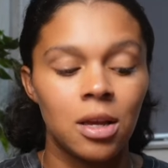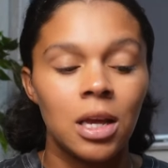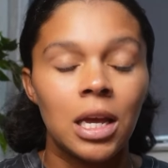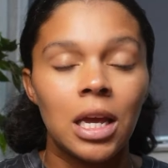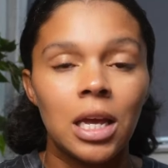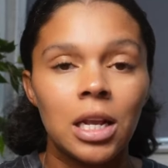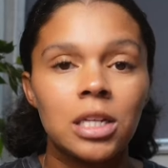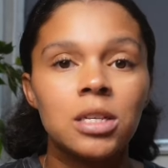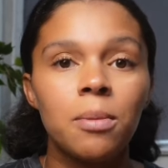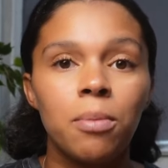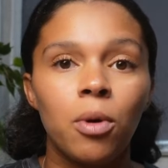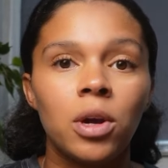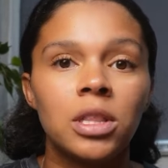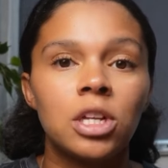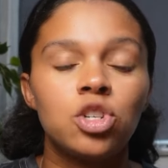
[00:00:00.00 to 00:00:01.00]
It is
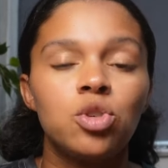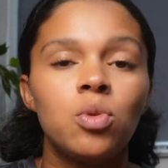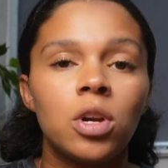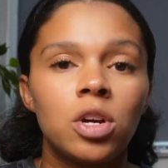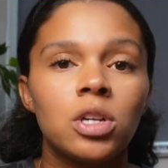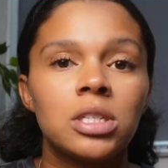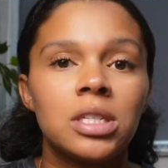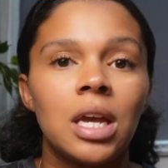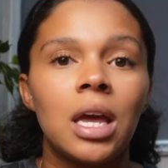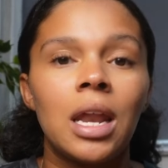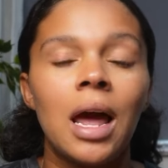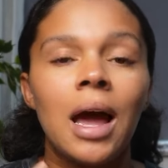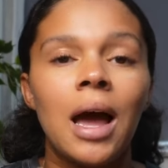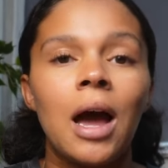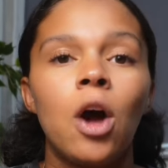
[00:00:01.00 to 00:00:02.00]
important that you understand how